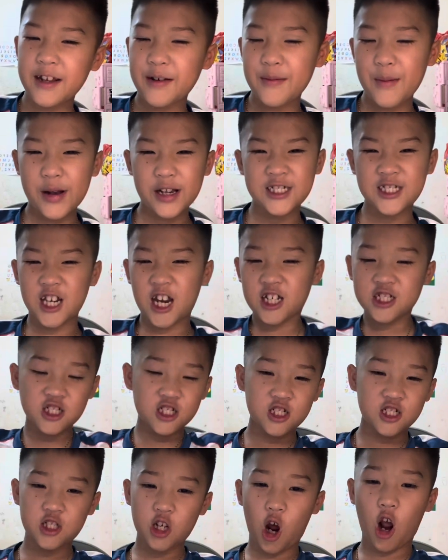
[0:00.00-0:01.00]
about
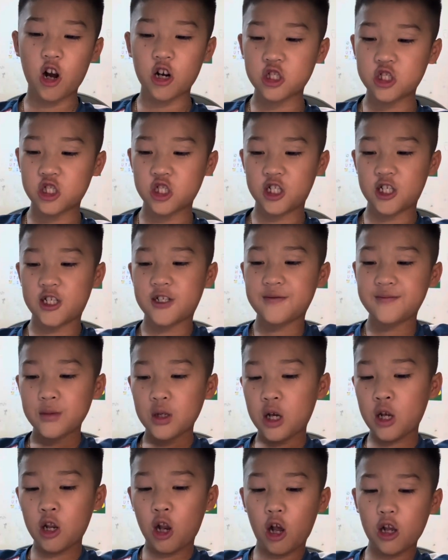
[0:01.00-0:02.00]
technology
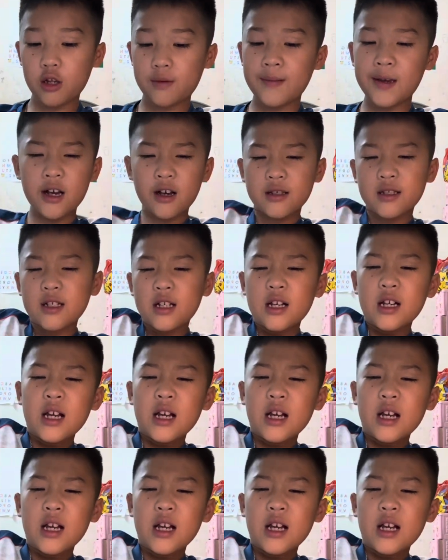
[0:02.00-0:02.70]
a lot, because